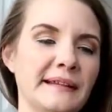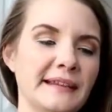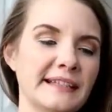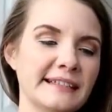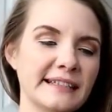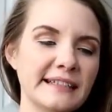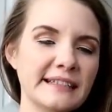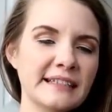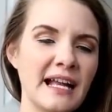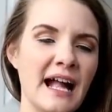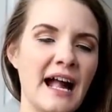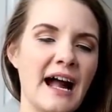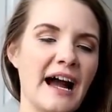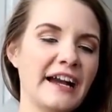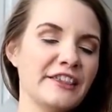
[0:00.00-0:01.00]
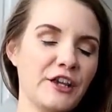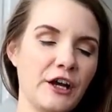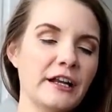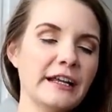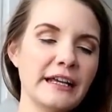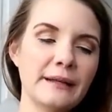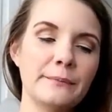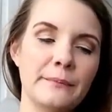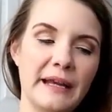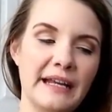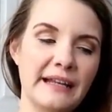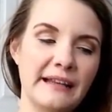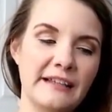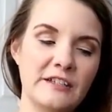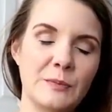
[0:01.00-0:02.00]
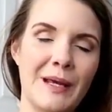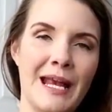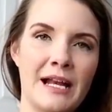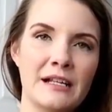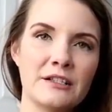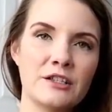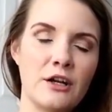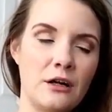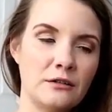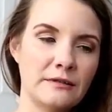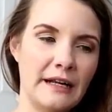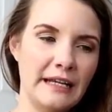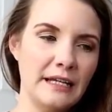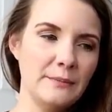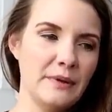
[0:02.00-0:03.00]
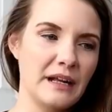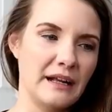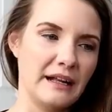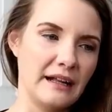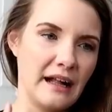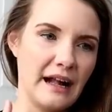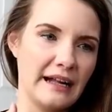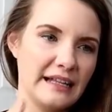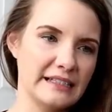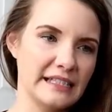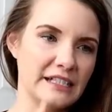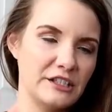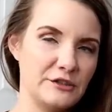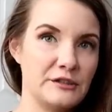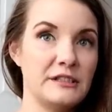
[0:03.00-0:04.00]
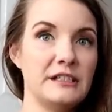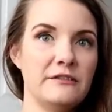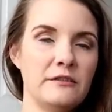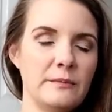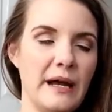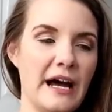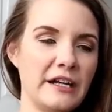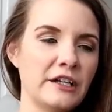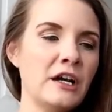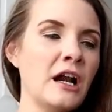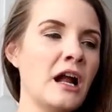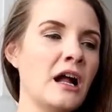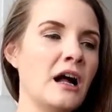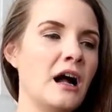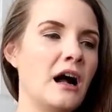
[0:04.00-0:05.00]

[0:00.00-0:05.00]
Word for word: This is, I thought I had made these pants already, but I, I guess I'd used a different pattern